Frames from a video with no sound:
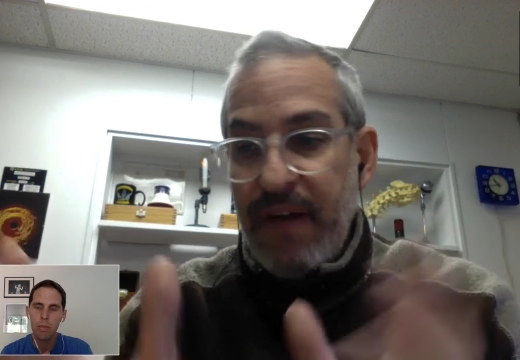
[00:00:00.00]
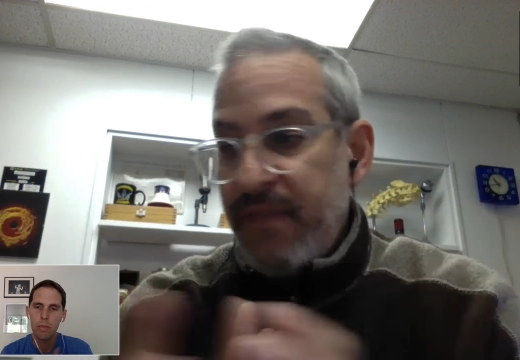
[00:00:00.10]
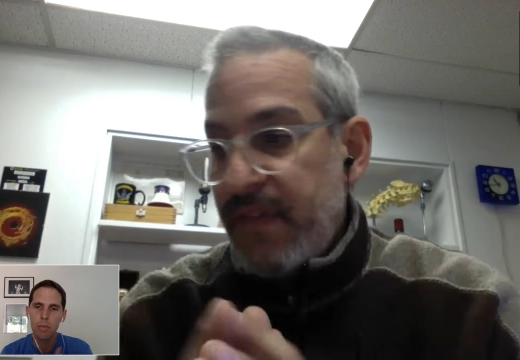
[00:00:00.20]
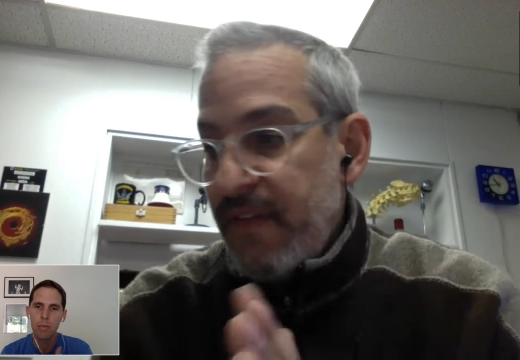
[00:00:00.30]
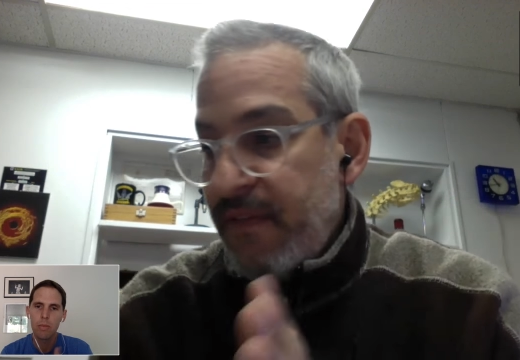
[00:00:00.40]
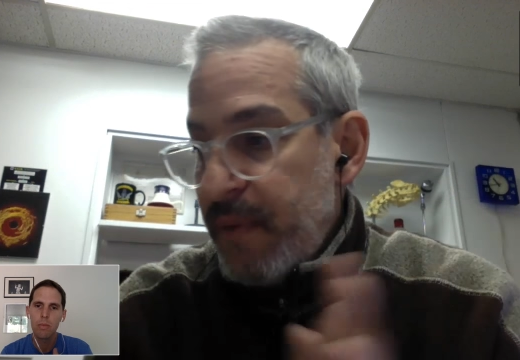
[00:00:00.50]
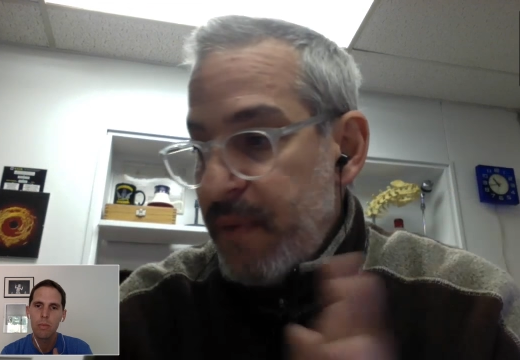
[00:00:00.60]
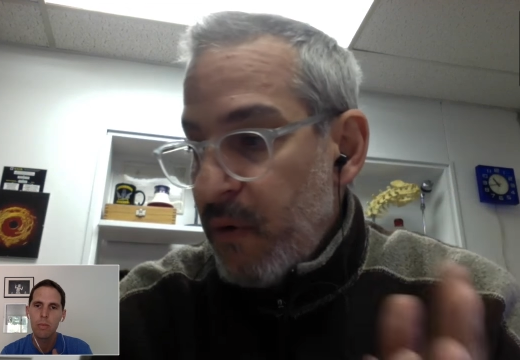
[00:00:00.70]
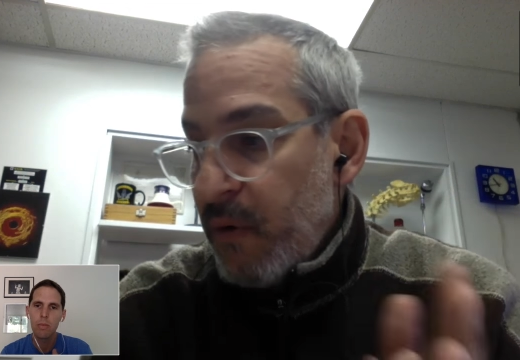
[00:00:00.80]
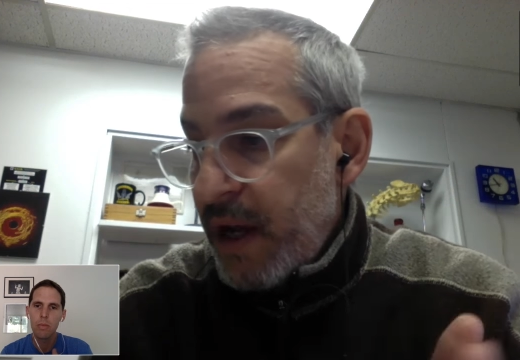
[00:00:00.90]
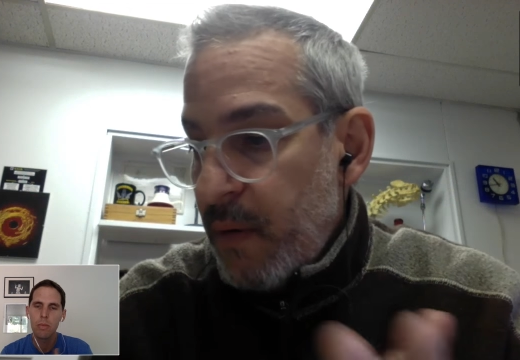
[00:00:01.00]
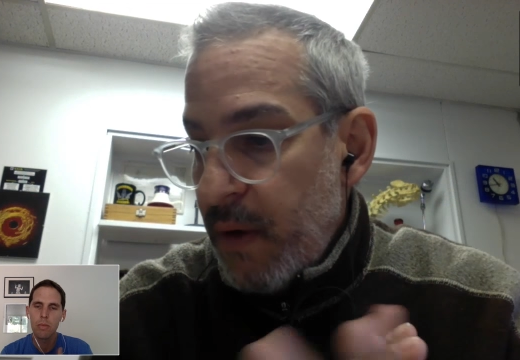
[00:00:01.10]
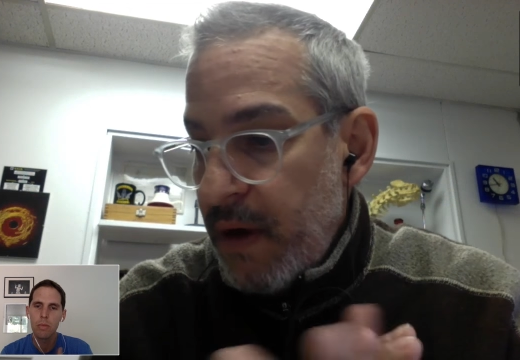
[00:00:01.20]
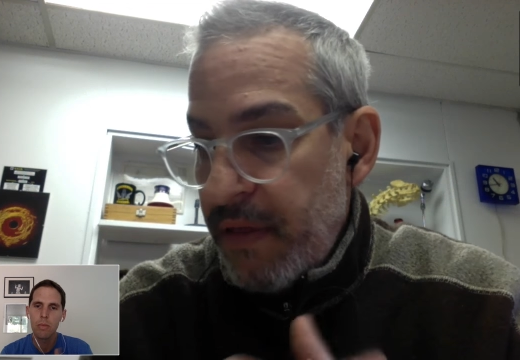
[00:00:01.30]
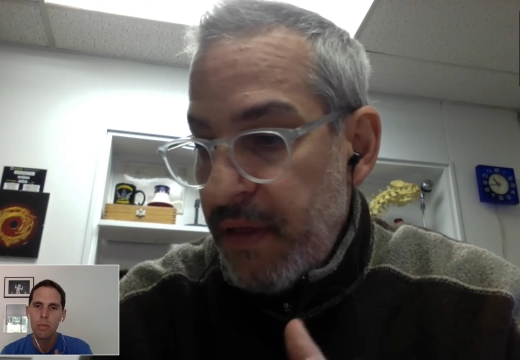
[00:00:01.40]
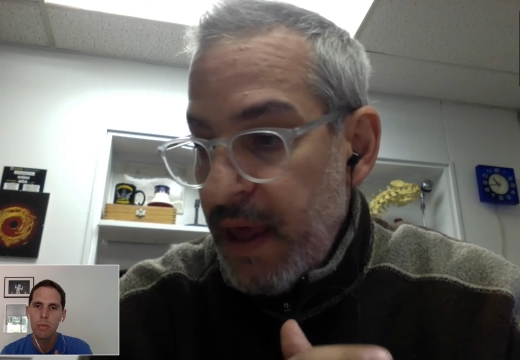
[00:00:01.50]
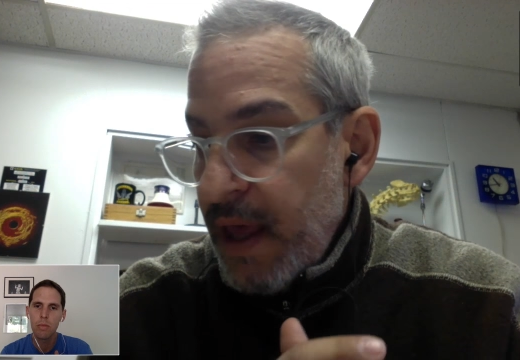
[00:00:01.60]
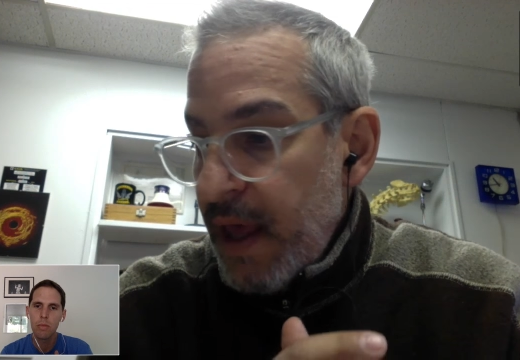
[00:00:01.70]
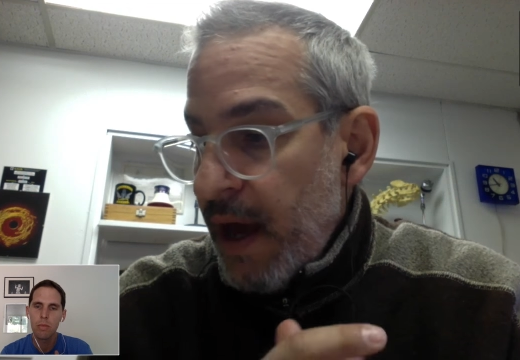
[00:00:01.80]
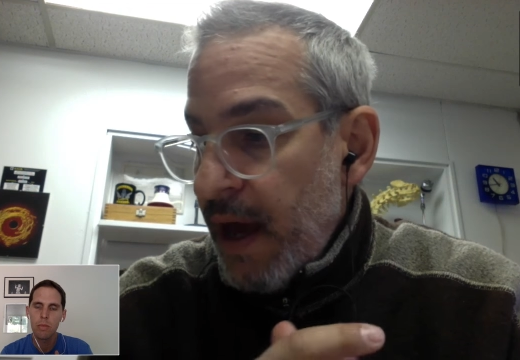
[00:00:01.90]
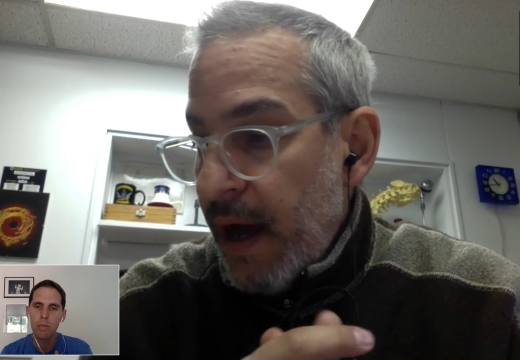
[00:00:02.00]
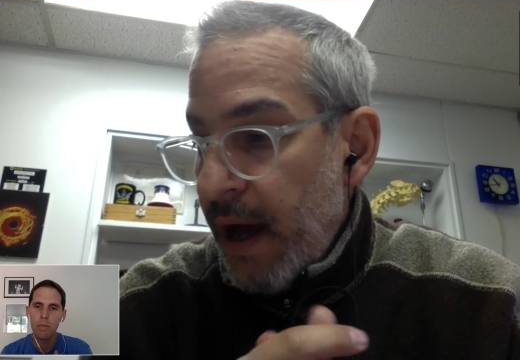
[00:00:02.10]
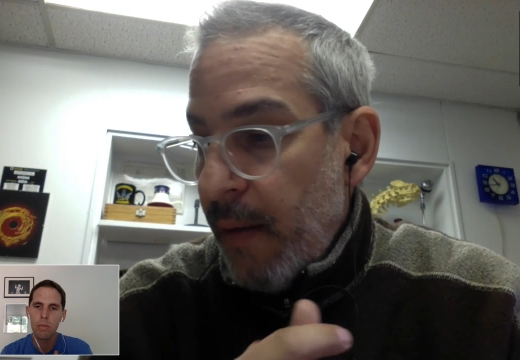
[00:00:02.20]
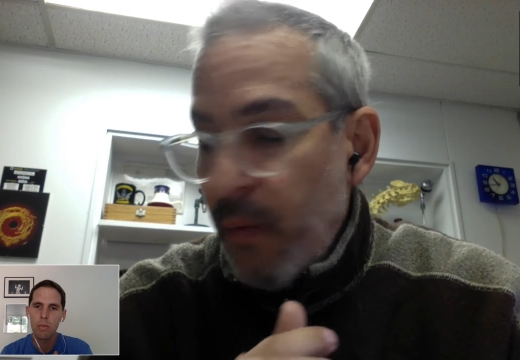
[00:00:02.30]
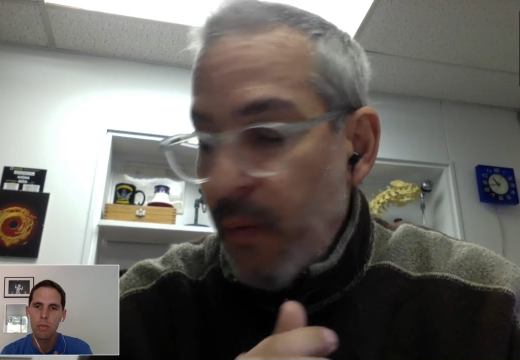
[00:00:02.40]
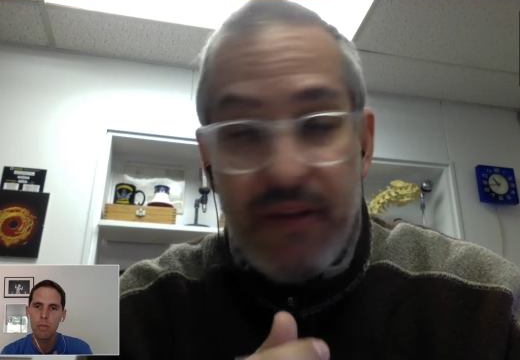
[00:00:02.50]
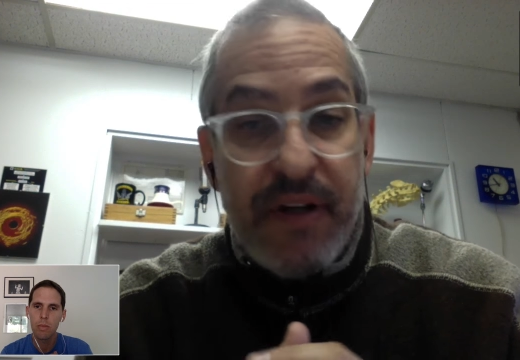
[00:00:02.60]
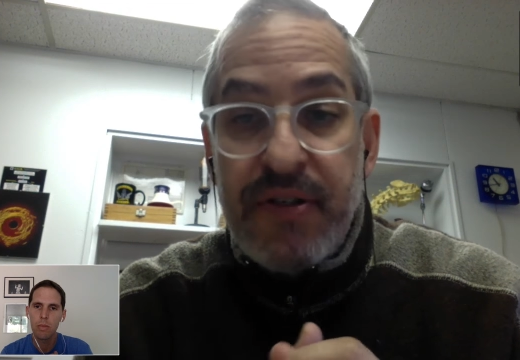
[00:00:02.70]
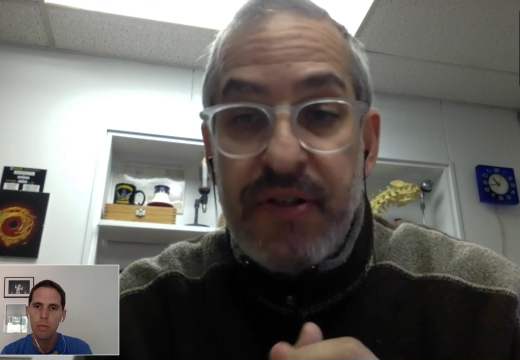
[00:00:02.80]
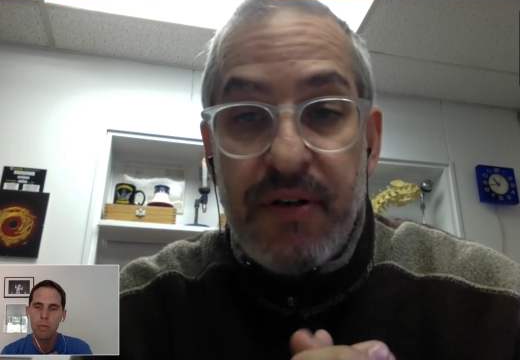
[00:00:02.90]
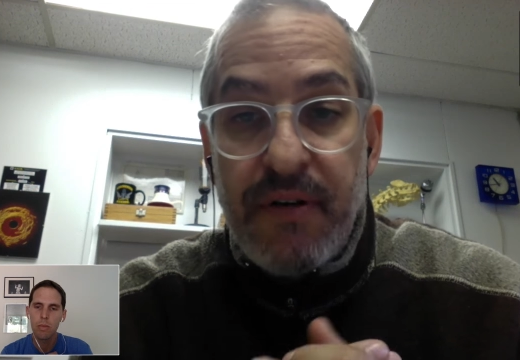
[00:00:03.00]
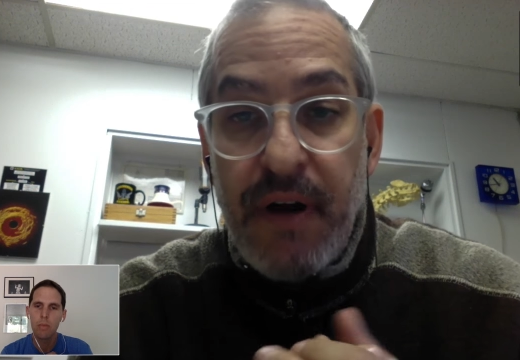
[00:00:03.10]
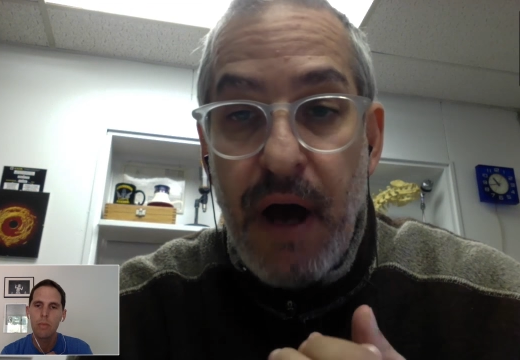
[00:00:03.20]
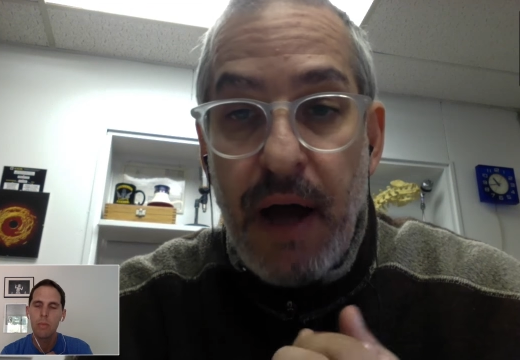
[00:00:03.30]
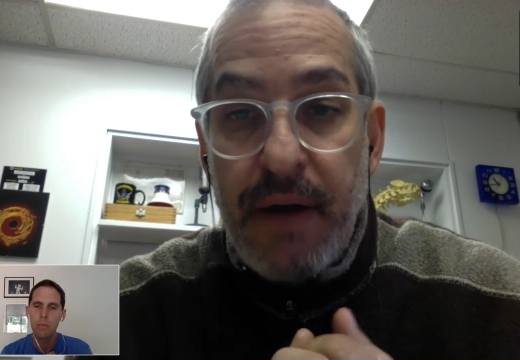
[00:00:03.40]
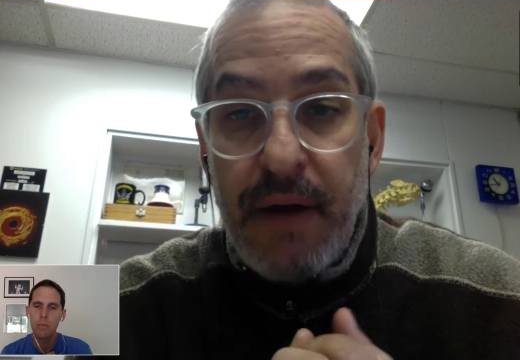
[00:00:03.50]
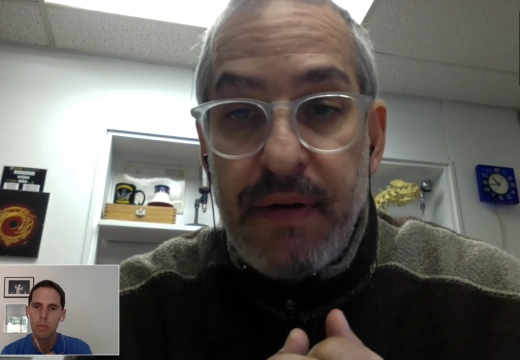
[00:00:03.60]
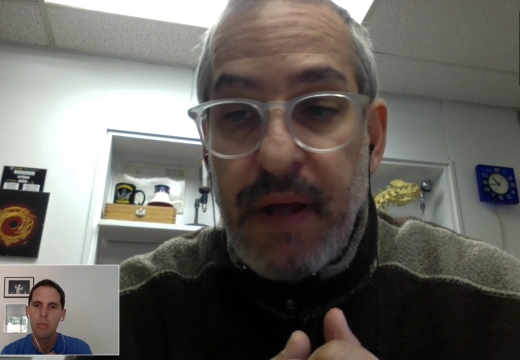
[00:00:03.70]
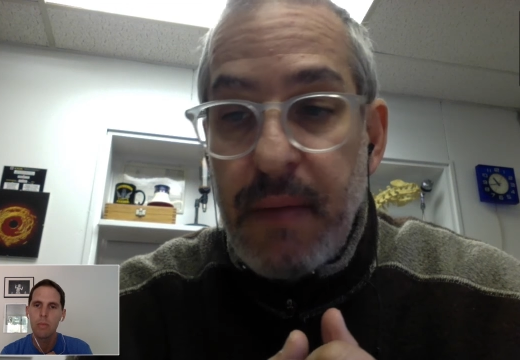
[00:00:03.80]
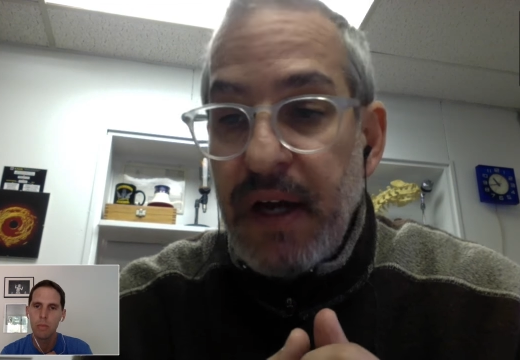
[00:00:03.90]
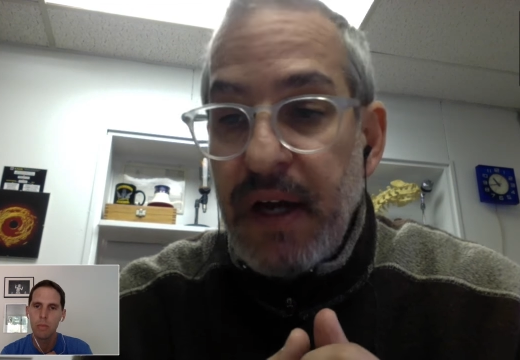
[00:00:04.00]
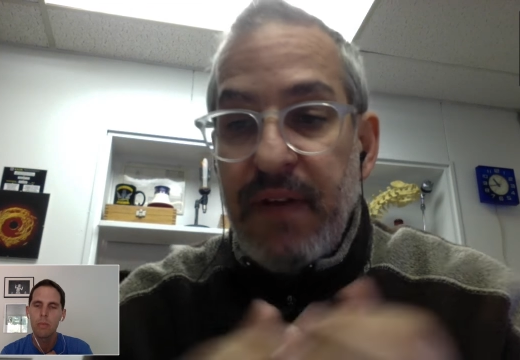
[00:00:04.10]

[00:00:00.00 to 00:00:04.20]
Speaker 1: they've been working with, whether instant or not. They might